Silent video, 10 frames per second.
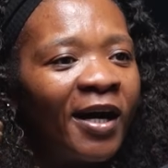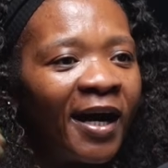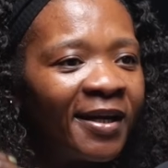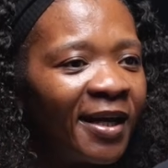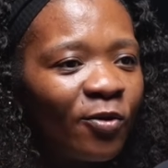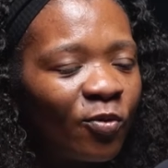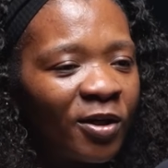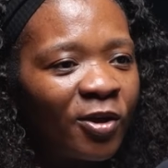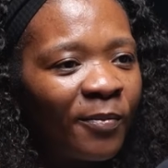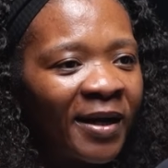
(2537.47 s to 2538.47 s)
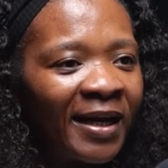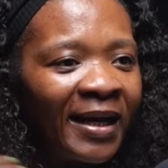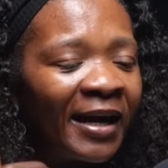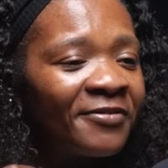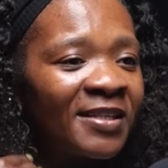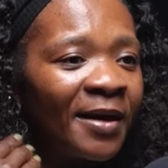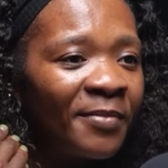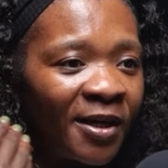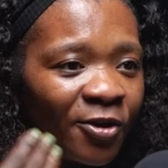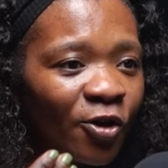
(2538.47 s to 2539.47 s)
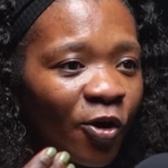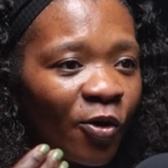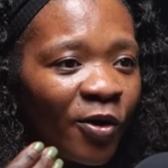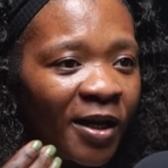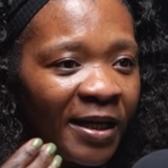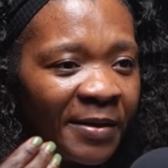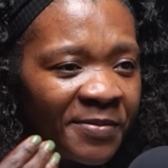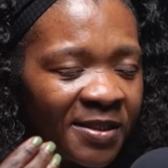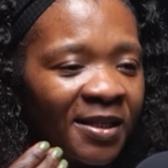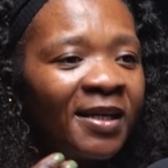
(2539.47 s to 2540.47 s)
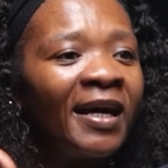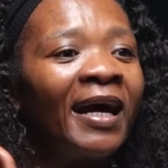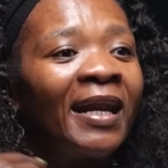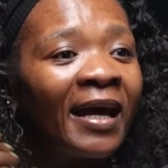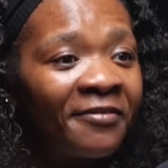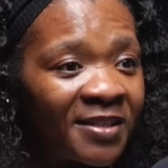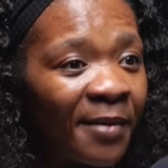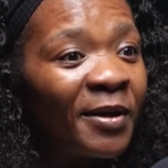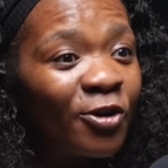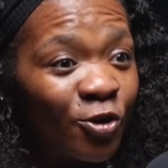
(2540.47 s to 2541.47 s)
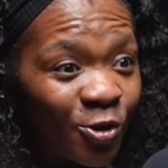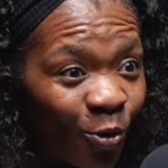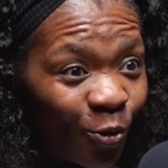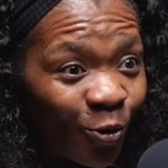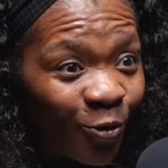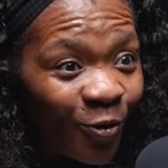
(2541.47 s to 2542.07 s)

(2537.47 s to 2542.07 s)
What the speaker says: and then, but a lifetime in your lips, a lifetime in your soul.